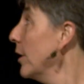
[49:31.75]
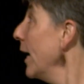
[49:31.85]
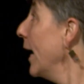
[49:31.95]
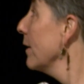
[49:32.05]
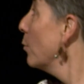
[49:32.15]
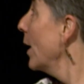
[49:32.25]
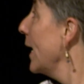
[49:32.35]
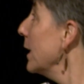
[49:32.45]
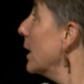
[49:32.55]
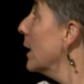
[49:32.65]
And
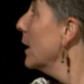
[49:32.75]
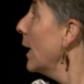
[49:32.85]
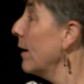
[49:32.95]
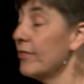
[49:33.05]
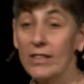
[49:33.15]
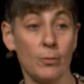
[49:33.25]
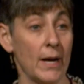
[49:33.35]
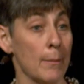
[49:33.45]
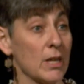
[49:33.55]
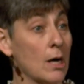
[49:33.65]
when have things
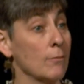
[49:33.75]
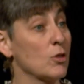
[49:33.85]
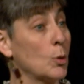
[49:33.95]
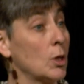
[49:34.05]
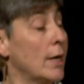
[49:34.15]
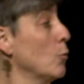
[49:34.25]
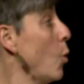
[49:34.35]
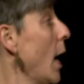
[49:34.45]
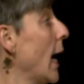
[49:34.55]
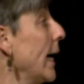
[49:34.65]
become uncomfortable, and
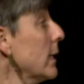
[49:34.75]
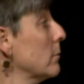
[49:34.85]
why?